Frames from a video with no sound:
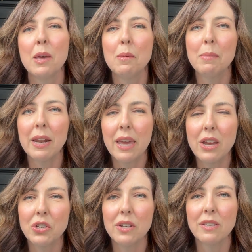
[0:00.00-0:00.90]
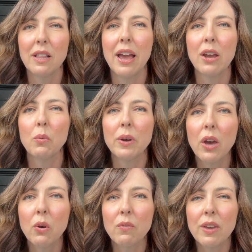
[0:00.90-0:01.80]
Medications like
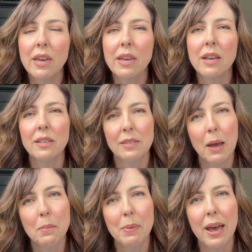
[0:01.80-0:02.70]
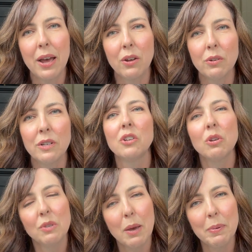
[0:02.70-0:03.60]
Wegovy, Zepbound,
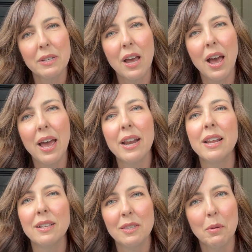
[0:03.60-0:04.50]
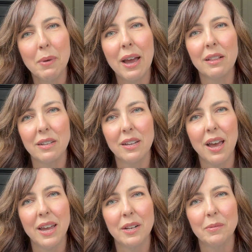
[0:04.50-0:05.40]
tirzepatide, and
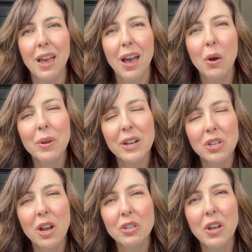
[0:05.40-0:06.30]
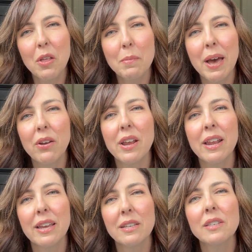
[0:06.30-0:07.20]
semaglutide. I want to talk to y'all about
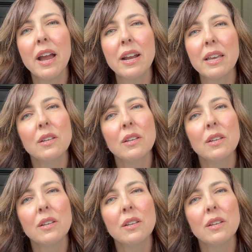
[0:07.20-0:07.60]
an exciting